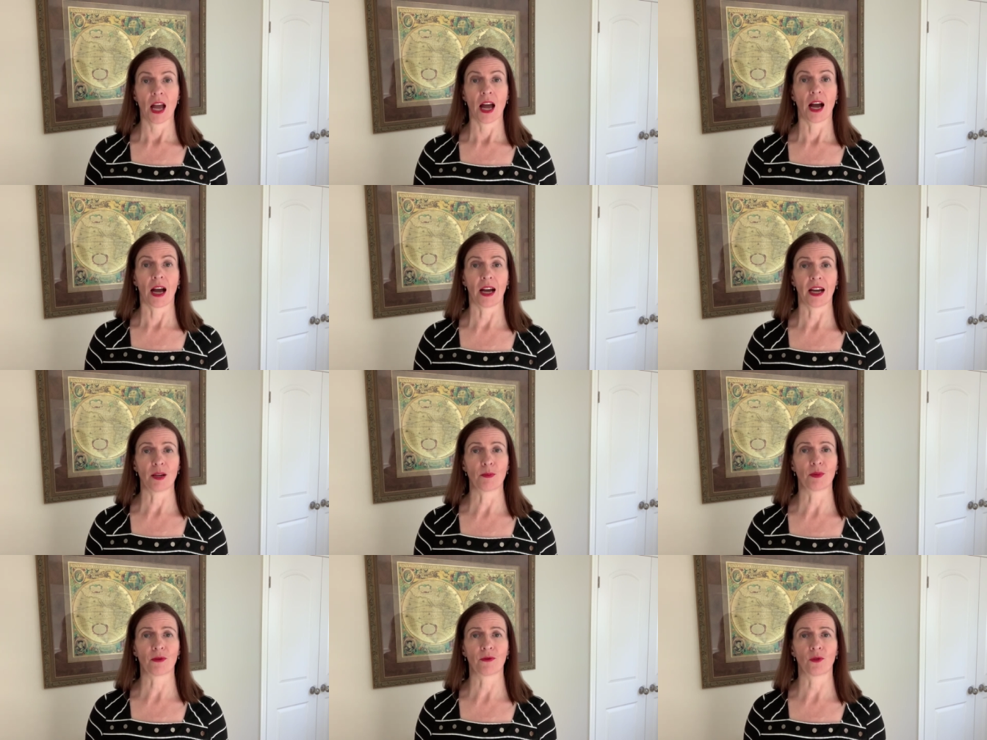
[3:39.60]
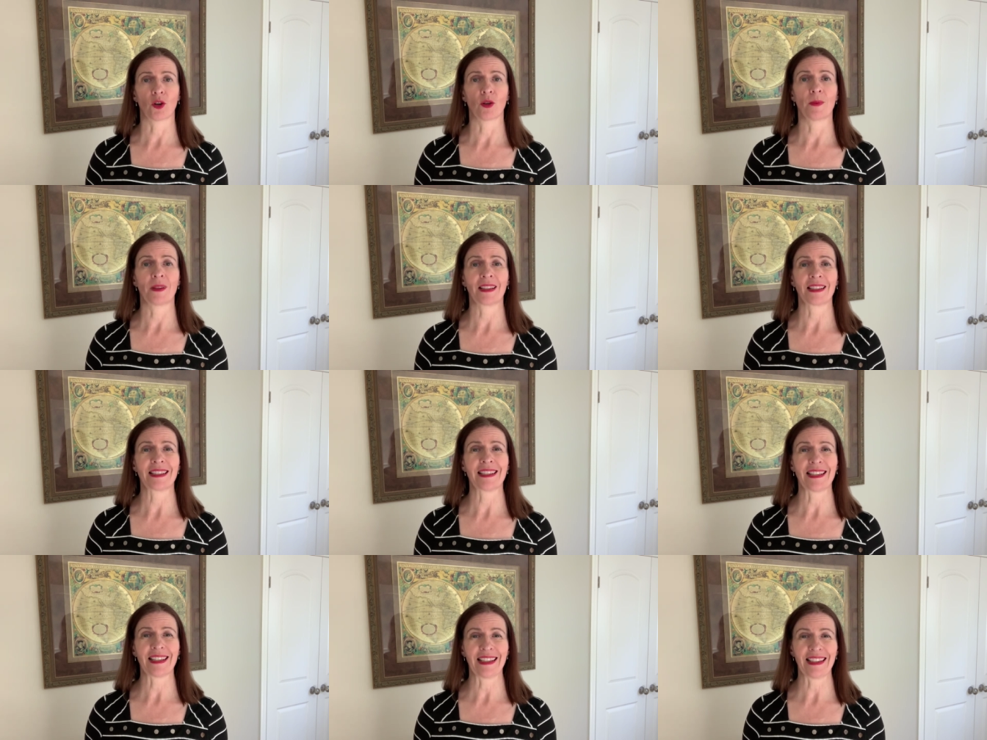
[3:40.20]

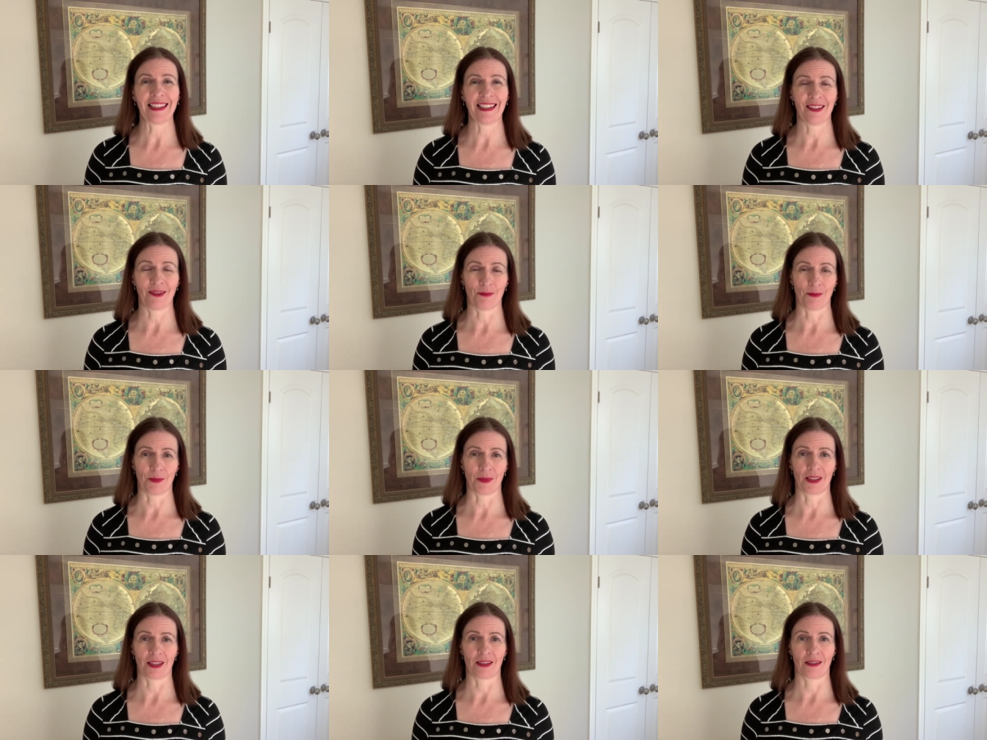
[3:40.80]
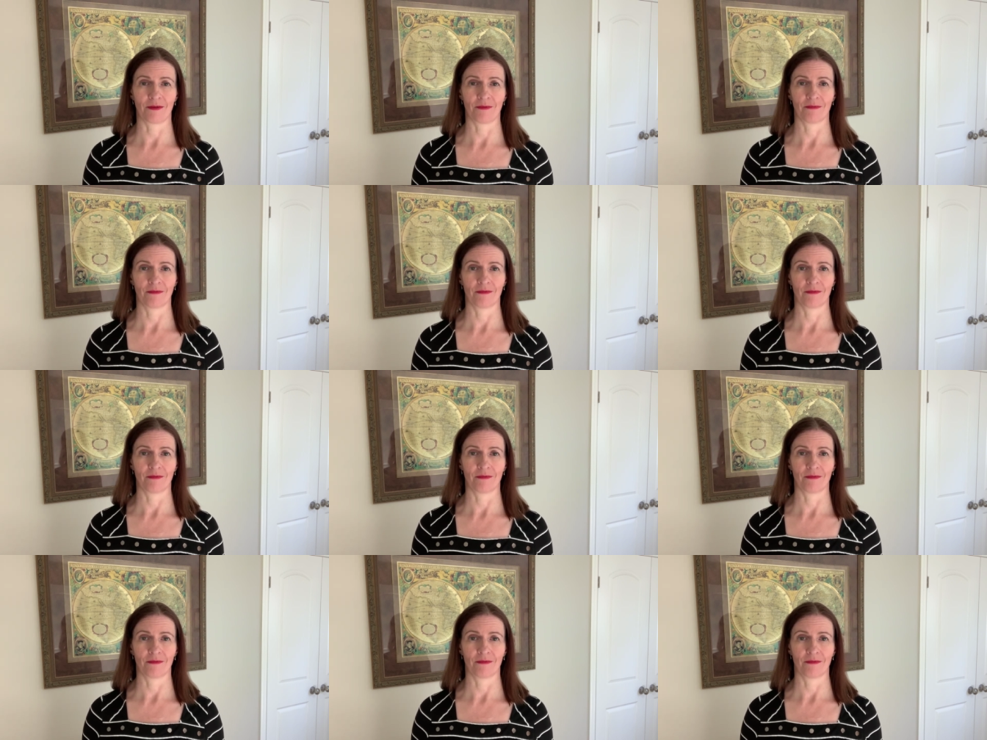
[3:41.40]
High-performing teams.